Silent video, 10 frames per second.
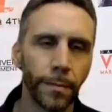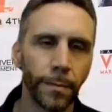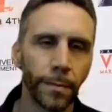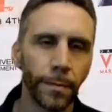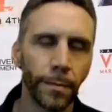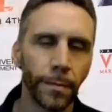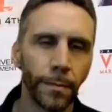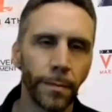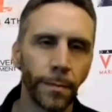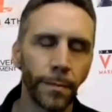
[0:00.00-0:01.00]

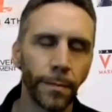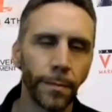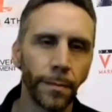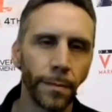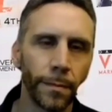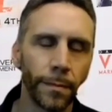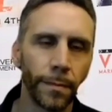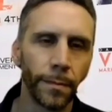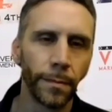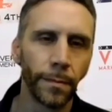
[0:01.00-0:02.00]

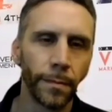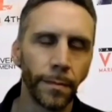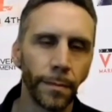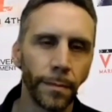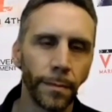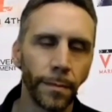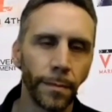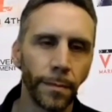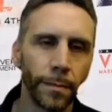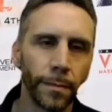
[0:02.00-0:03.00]

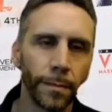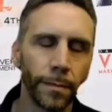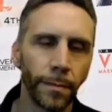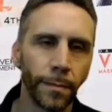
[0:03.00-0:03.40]
[no speech]